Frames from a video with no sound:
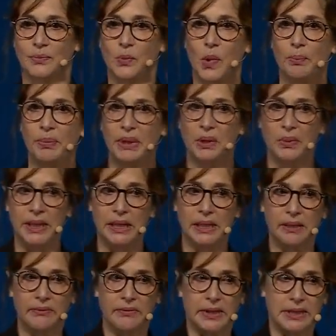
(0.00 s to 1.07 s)
What better way to
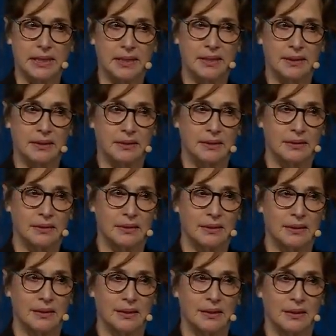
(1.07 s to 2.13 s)
convince
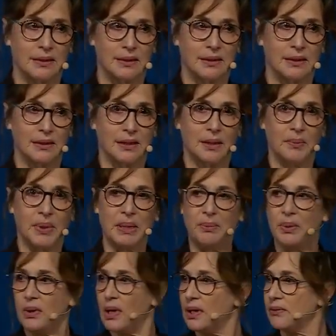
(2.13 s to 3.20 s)

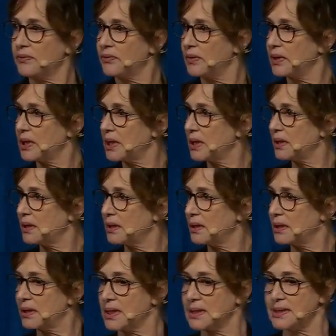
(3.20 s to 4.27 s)
people of
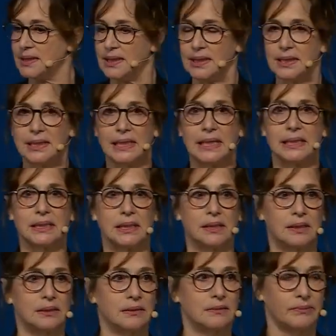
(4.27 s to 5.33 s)
things needing to get done?